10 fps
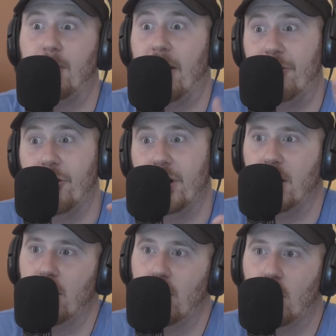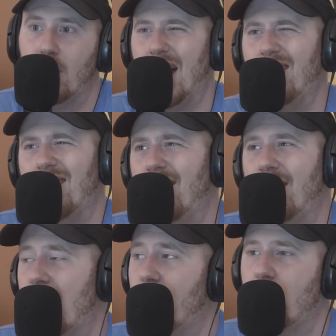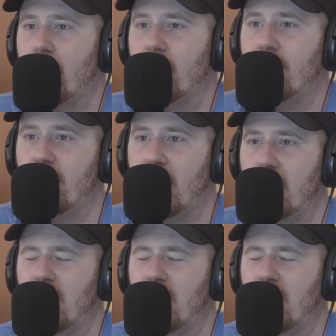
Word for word: my foot in the door. I don't know. See, I don't know. I what think goes that's a